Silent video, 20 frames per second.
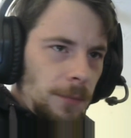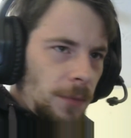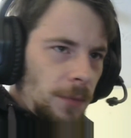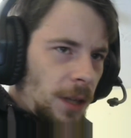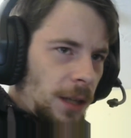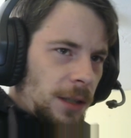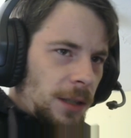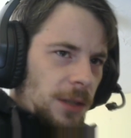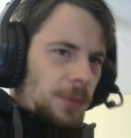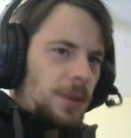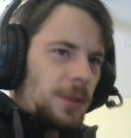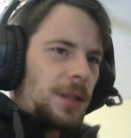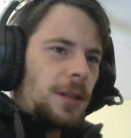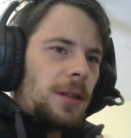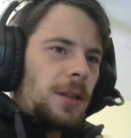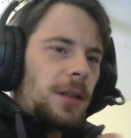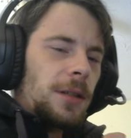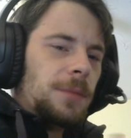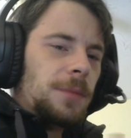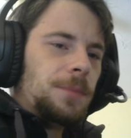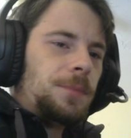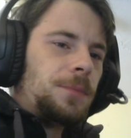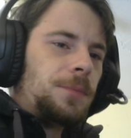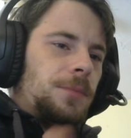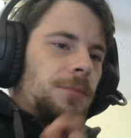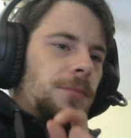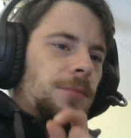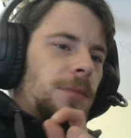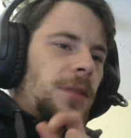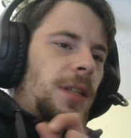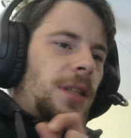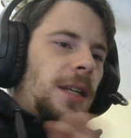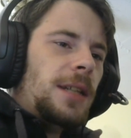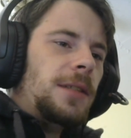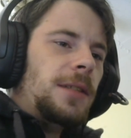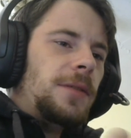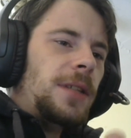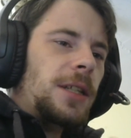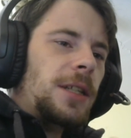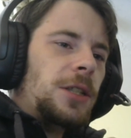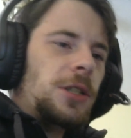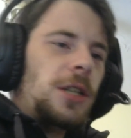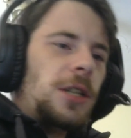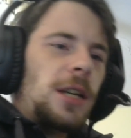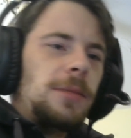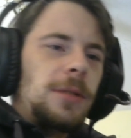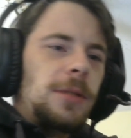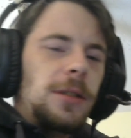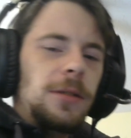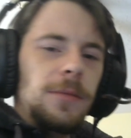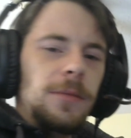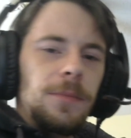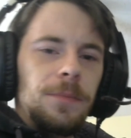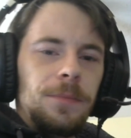Because with the the end of the next chapter,